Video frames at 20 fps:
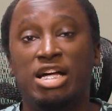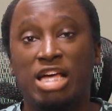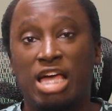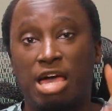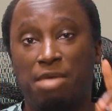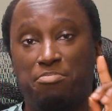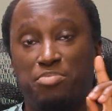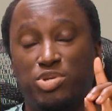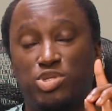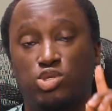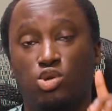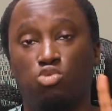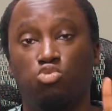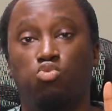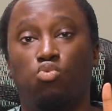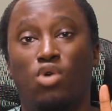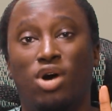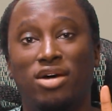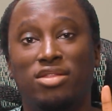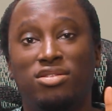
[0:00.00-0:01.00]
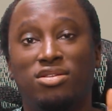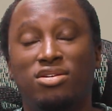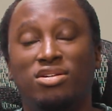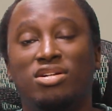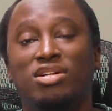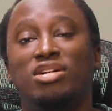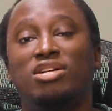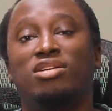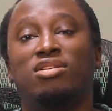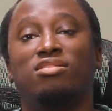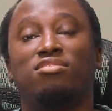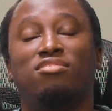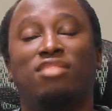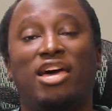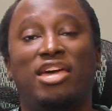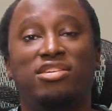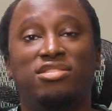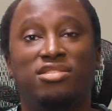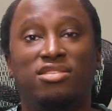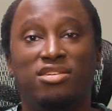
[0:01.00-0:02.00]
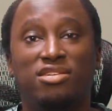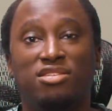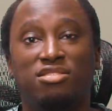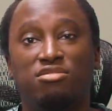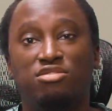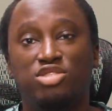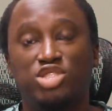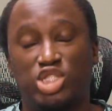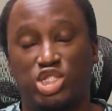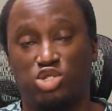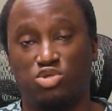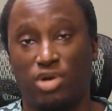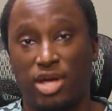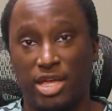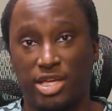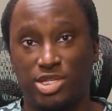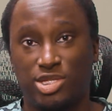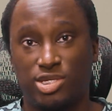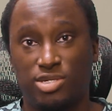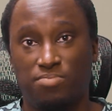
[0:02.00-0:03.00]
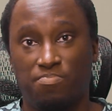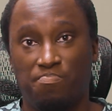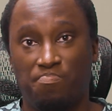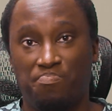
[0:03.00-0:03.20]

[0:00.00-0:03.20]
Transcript: Episode 1, Lightning Strikes.